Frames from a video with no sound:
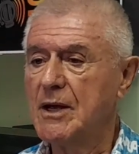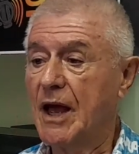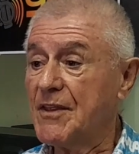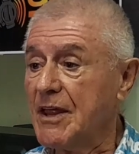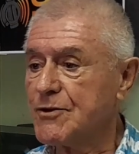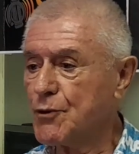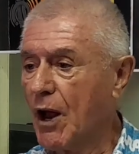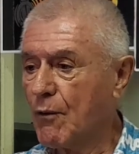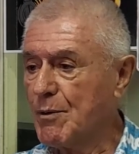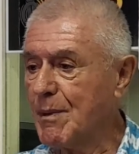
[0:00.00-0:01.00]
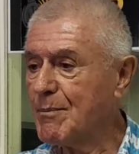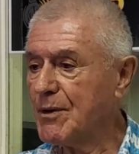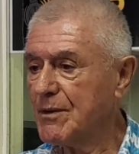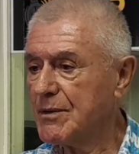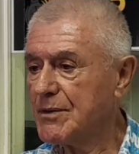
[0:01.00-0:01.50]
And then so I
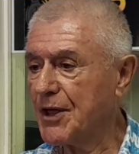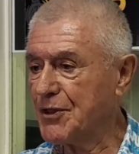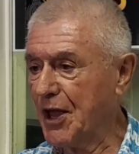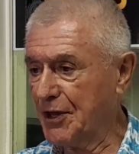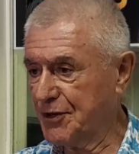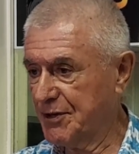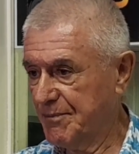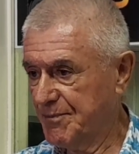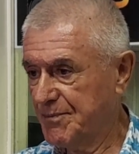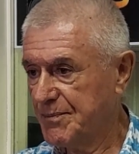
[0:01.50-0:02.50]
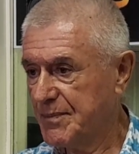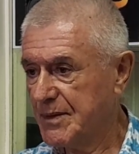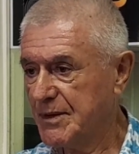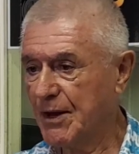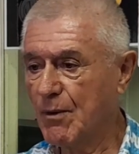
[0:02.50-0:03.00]
remember that night,
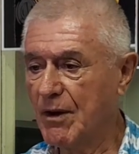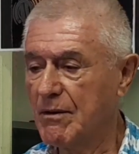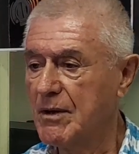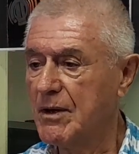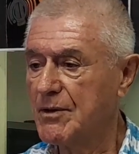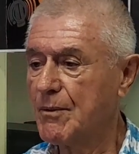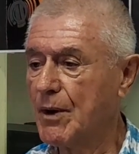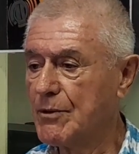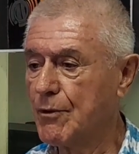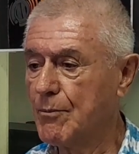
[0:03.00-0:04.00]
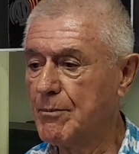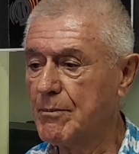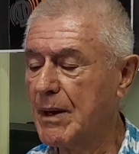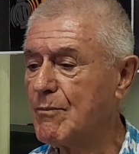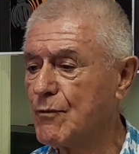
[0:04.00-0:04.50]
they were the
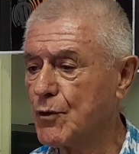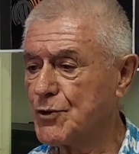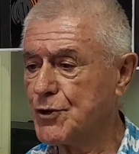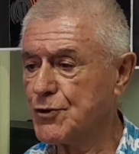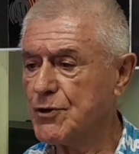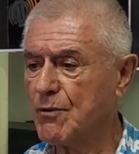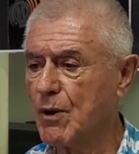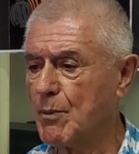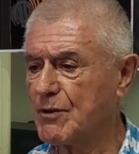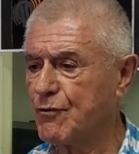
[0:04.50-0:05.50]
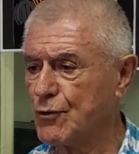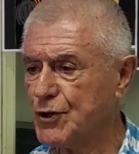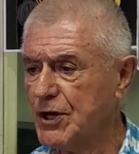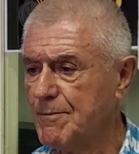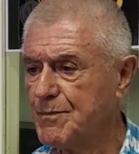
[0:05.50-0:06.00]
member of the constitution. They were about
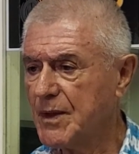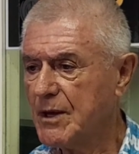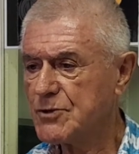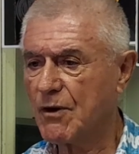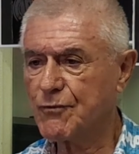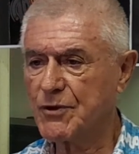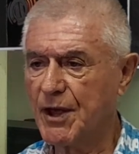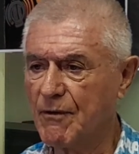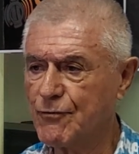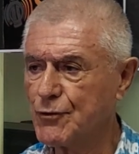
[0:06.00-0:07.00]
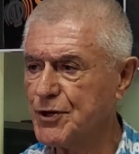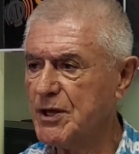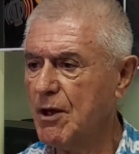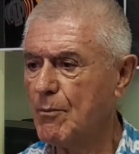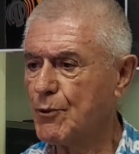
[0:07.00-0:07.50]
40. So I thought they are
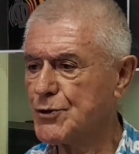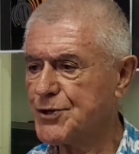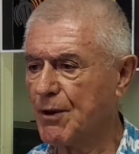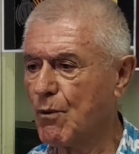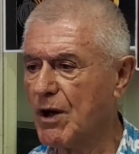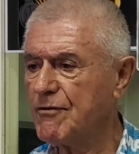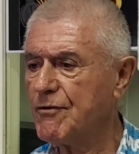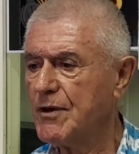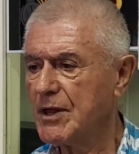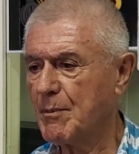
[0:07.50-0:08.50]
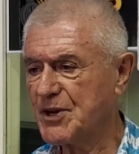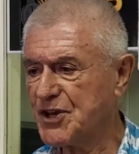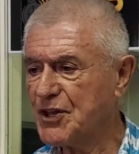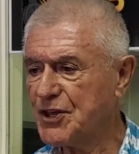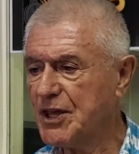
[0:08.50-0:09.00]
40 plus their wife, that makes
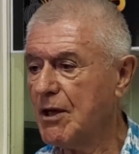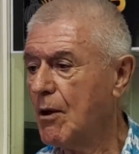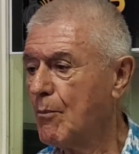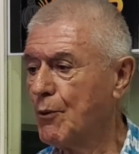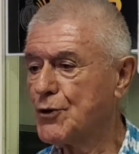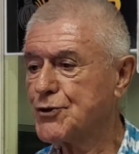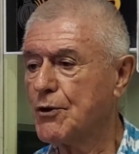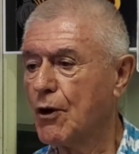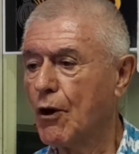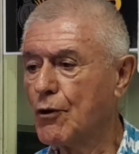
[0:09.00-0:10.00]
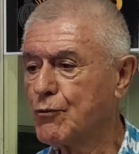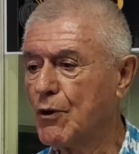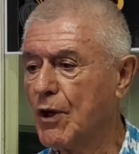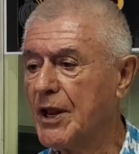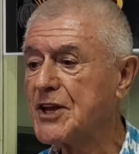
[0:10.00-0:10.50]
80 plus
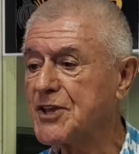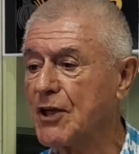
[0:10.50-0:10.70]
an extra